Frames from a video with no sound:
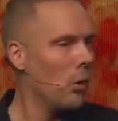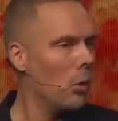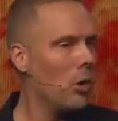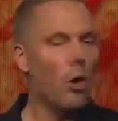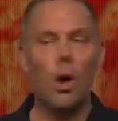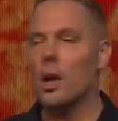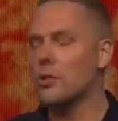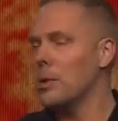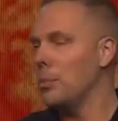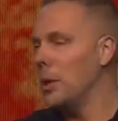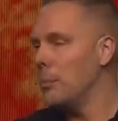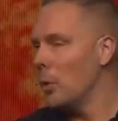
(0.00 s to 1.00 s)
where
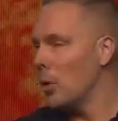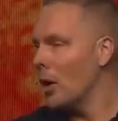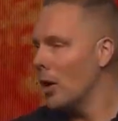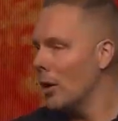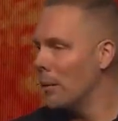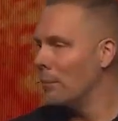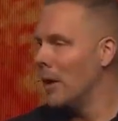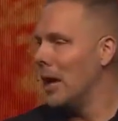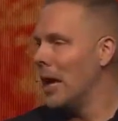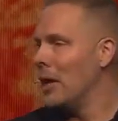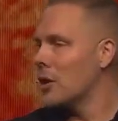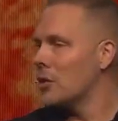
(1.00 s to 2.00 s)
lost people come
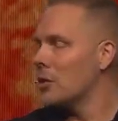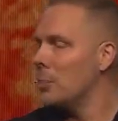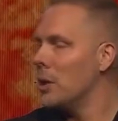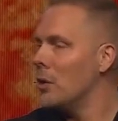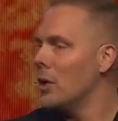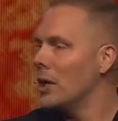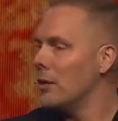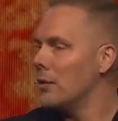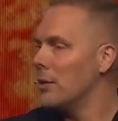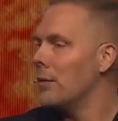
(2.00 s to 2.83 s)
and experience